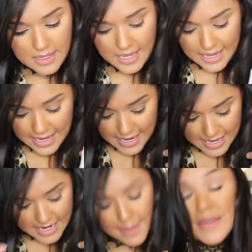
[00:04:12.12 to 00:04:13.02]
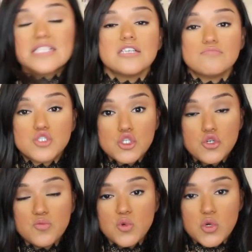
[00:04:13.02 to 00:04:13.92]
And I picked up
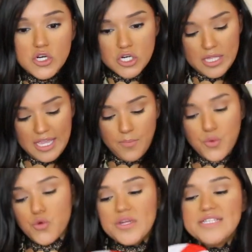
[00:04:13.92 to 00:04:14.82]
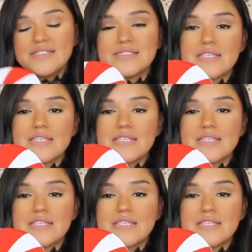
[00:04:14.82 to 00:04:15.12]
two more like prints.